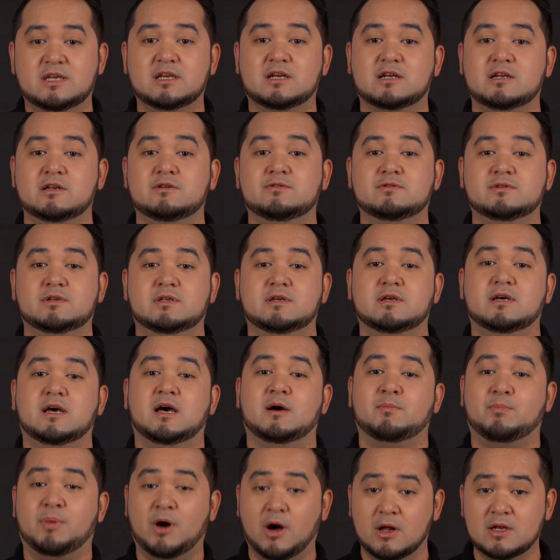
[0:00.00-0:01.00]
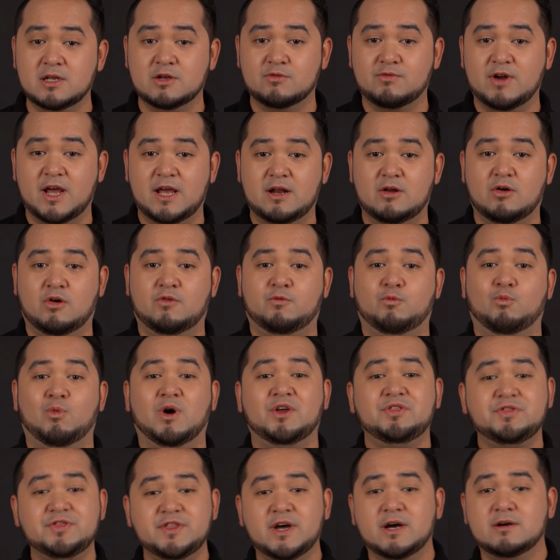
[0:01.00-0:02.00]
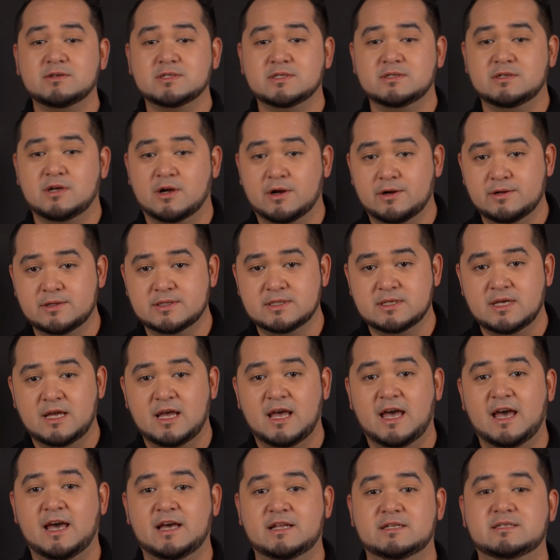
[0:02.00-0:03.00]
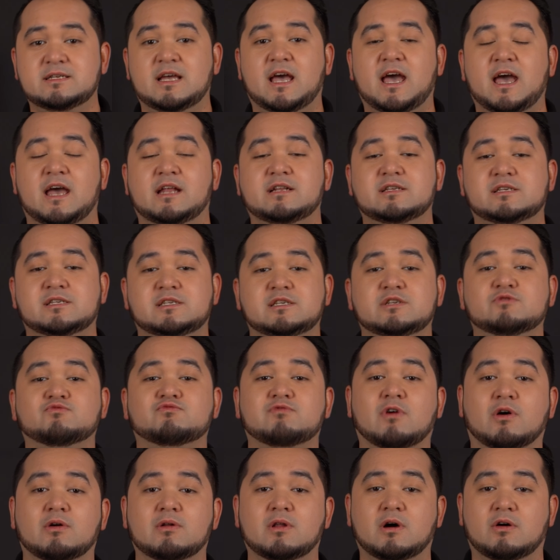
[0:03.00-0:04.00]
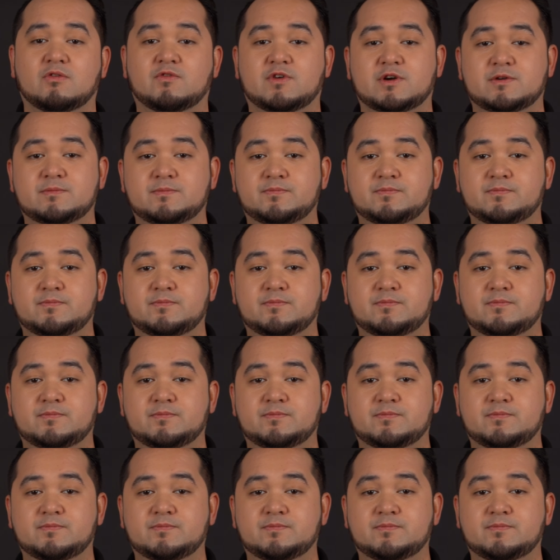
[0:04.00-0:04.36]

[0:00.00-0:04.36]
include a polling rate of 1000 Hz and N-key rollover.